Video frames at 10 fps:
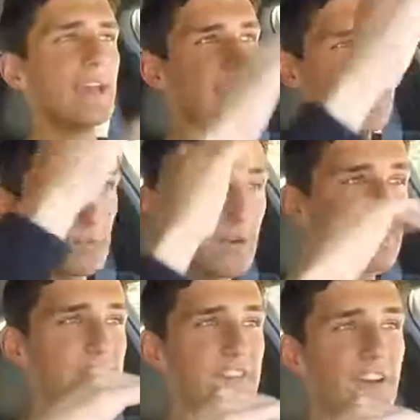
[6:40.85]
it is
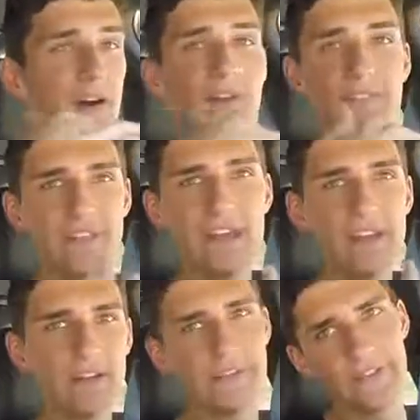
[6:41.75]
referencing off the
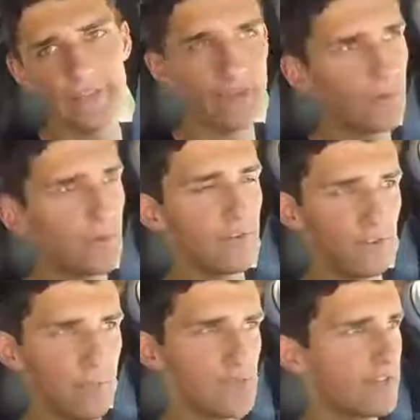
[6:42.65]
title, unless they do a
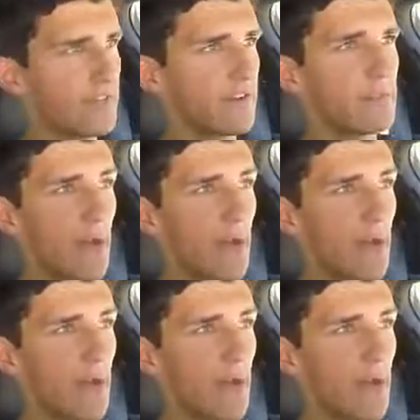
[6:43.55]
description search.